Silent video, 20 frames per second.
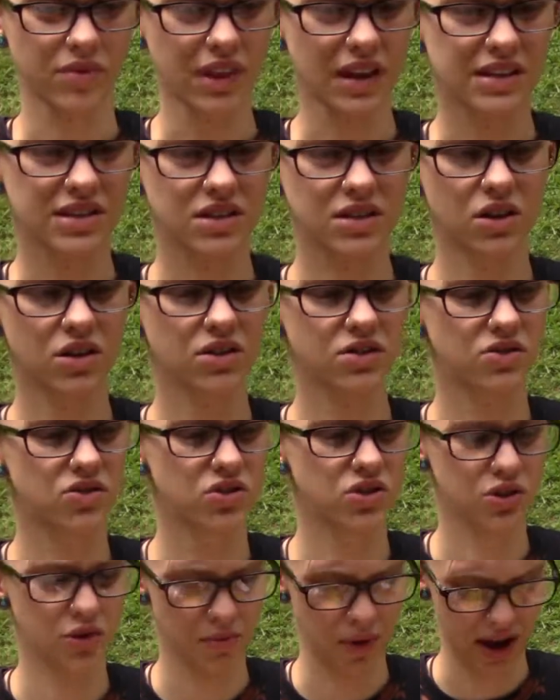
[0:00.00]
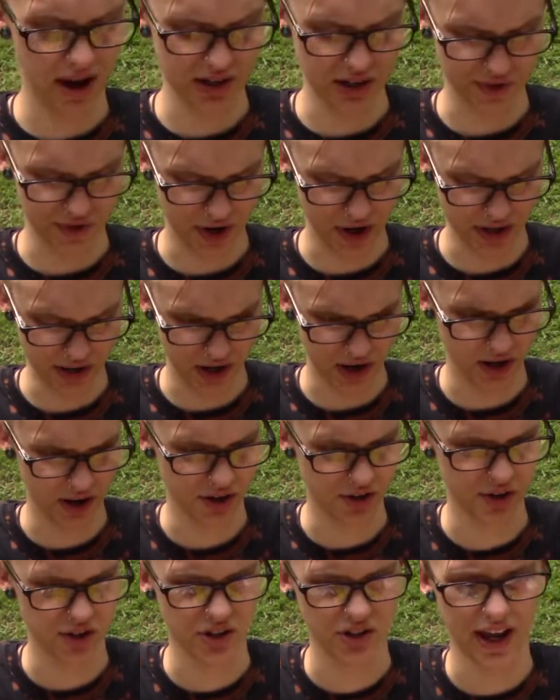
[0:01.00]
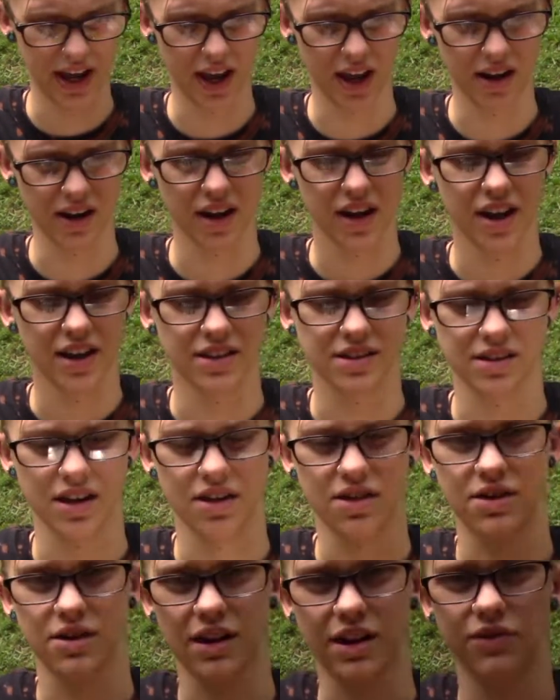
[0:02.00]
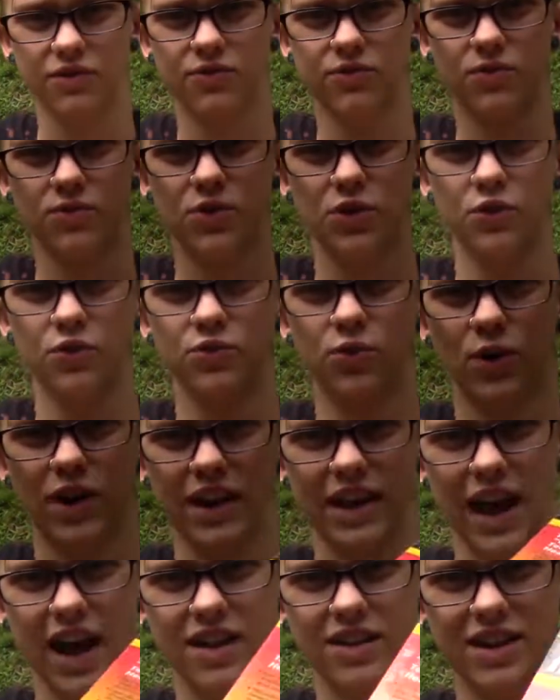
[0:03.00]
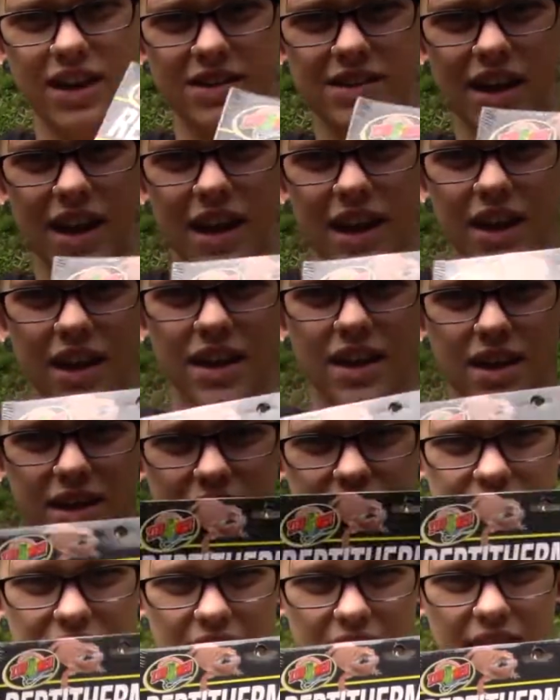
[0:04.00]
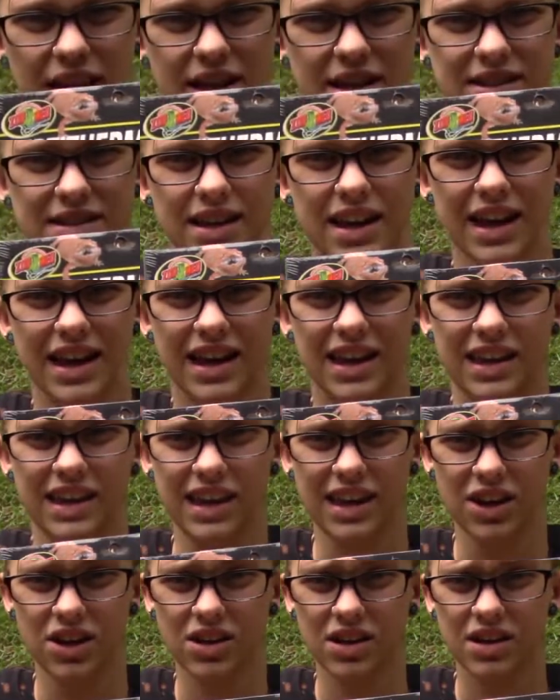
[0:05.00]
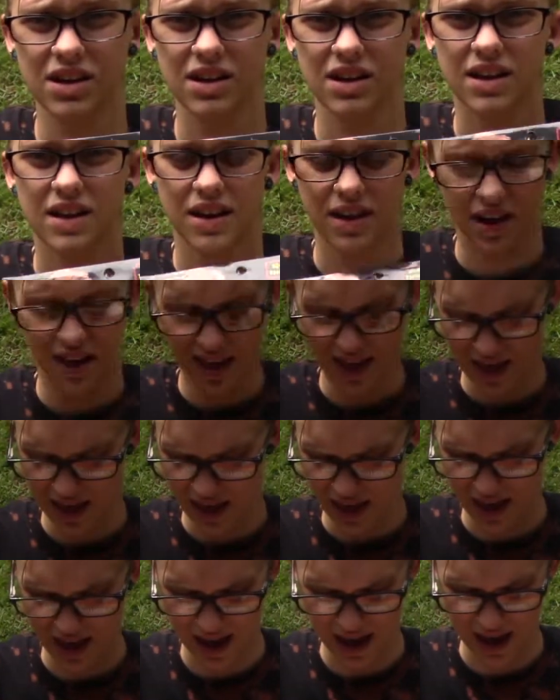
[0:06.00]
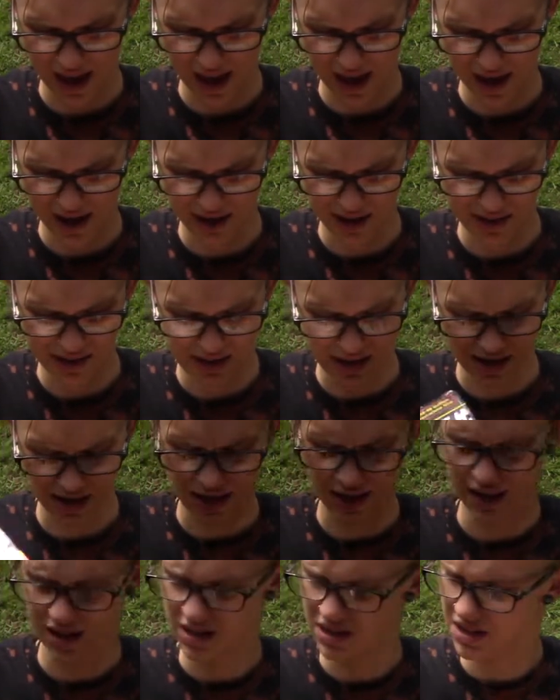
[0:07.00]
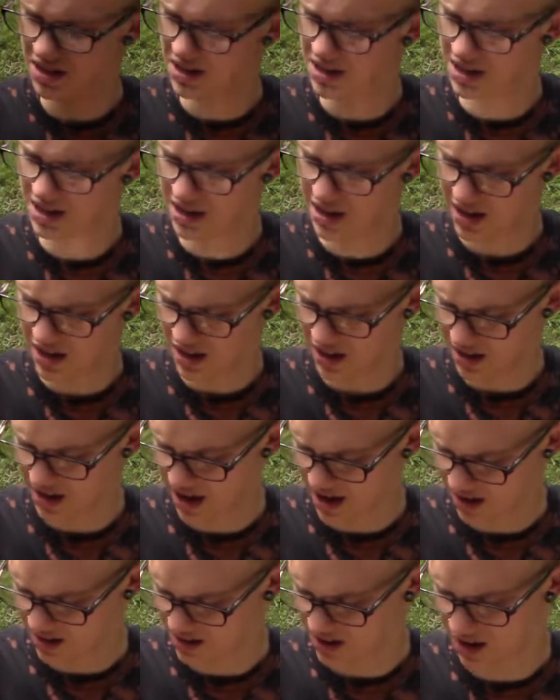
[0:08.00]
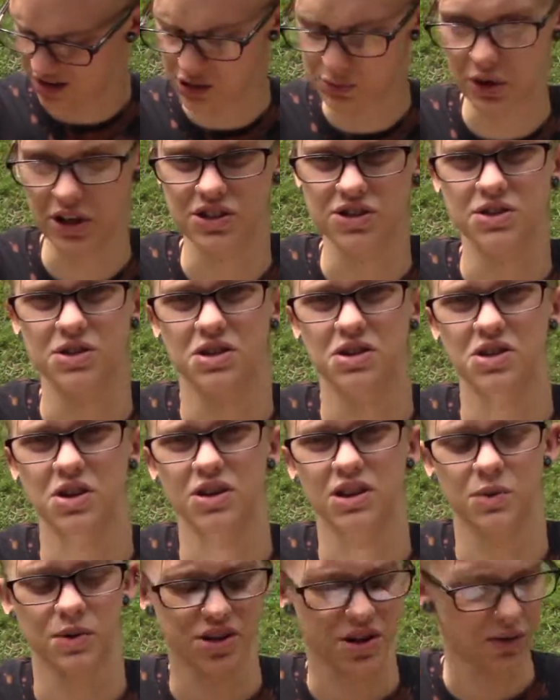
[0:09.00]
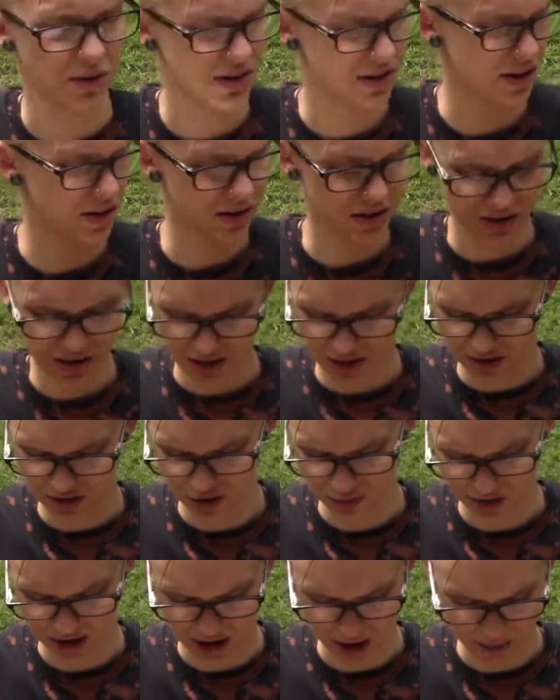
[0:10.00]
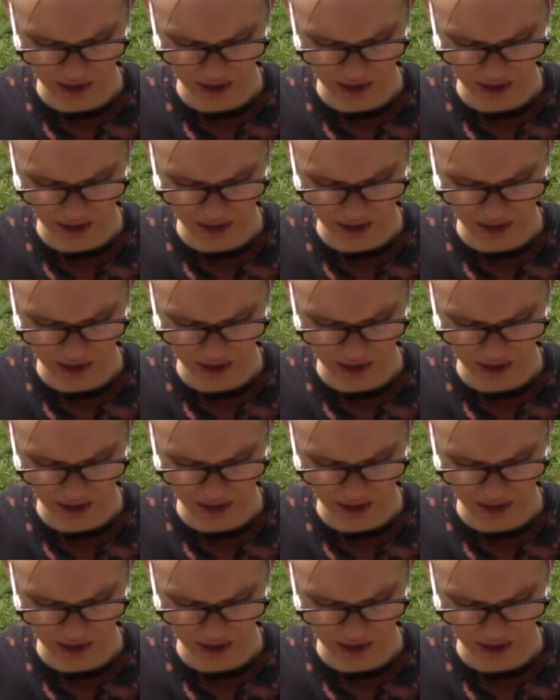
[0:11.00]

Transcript: this is all Zoom Ed as far as I understand. This is a 30 to 40 gallon tank size heater, and yeah, not sponsored. Totally wish I was though. Zoom Ed, hit